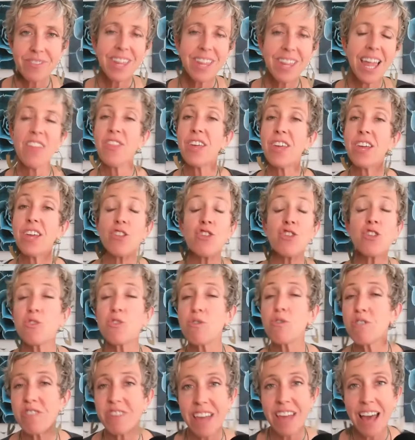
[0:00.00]
and the
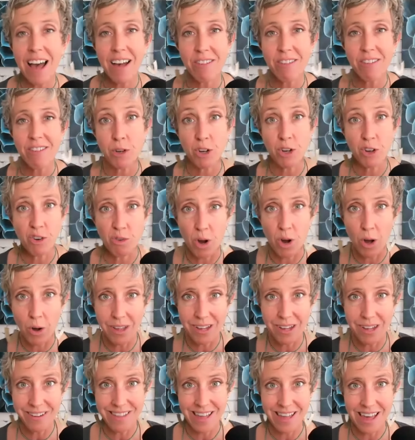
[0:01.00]
enthusiasm to grow
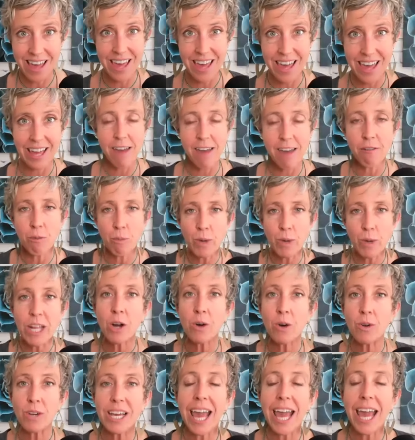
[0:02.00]
this thing if we
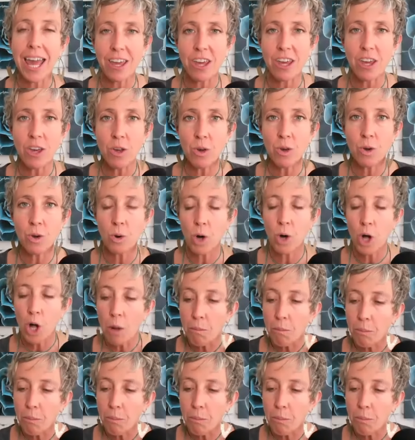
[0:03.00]
don't get you